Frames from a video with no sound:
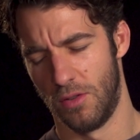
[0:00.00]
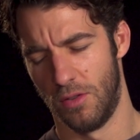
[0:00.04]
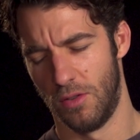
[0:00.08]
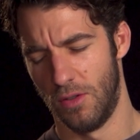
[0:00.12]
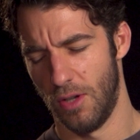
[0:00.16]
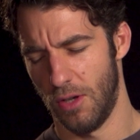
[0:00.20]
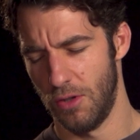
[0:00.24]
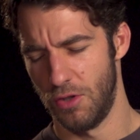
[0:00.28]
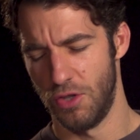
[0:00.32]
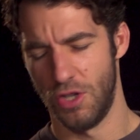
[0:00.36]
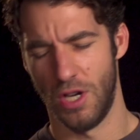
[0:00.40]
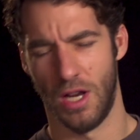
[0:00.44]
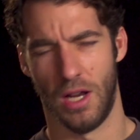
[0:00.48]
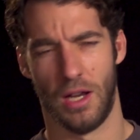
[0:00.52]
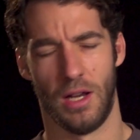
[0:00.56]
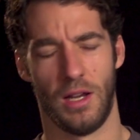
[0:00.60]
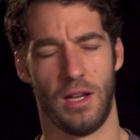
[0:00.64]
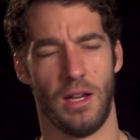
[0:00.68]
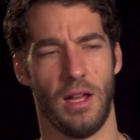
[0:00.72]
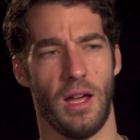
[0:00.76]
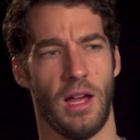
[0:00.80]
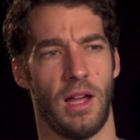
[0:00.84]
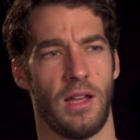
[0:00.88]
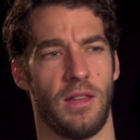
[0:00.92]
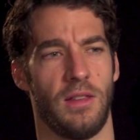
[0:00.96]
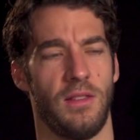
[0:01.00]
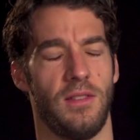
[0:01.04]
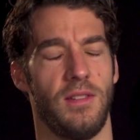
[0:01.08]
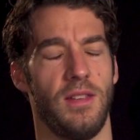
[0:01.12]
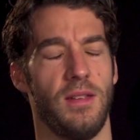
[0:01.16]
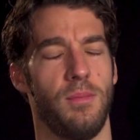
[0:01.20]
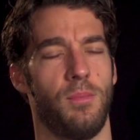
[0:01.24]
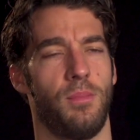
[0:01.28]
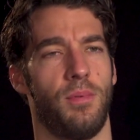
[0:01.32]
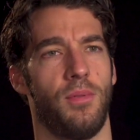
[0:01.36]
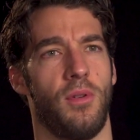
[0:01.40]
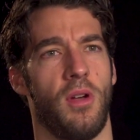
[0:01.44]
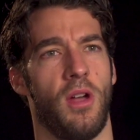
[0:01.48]
touching and
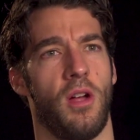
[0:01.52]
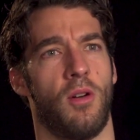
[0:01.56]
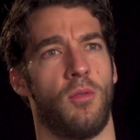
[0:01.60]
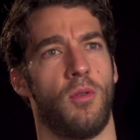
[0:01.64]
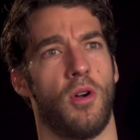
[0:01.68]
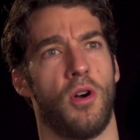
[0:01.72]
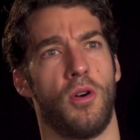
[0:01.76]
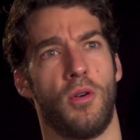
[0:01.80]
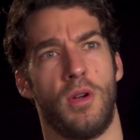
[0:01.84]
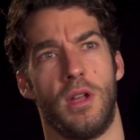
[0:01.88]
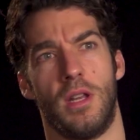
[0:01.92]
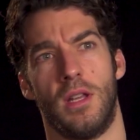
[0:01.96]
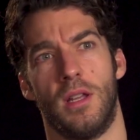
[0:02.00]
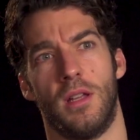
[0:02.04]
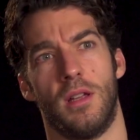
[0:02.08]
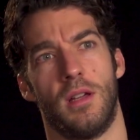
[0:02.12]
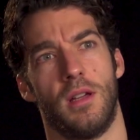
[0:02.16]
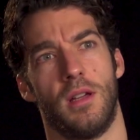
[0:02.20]
deep heroine